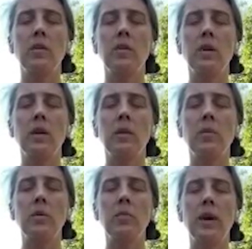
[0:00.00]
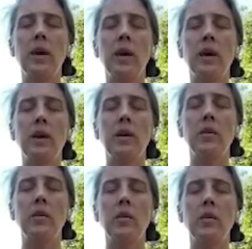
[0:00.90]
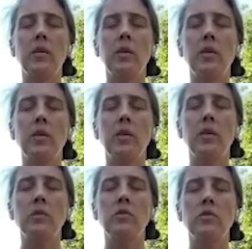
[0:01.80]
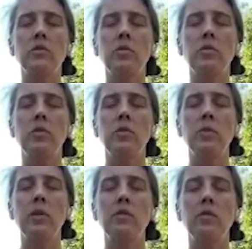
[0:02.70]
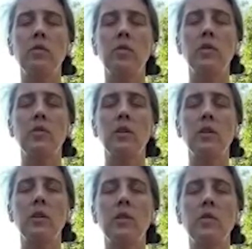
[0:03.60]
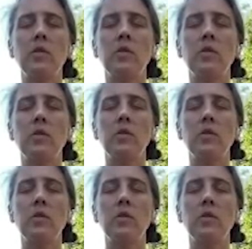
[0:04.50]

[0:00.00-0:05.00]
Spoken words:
and then coming back to this place of groundedness